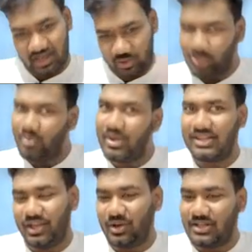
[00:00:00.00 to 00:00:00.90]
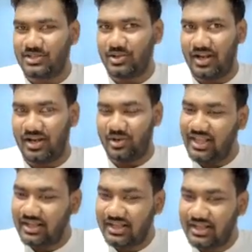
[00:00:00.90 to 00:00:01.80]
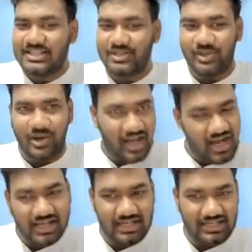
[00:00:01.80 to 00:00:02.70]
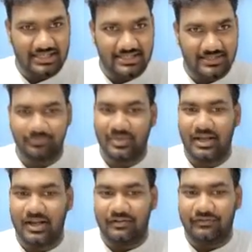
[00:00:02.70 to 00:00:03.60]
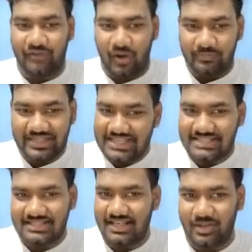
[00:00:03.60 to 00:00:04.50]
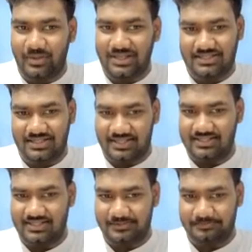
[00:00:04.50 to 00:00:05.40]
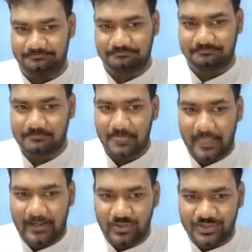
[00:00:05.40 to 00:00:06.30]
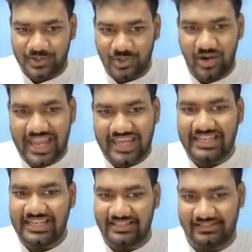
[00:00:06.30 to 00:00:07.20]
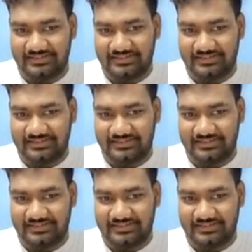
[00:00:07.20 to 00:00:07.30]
Now, 2 and 3 also you all are doing. So, your target is from these 3 questions to score 18.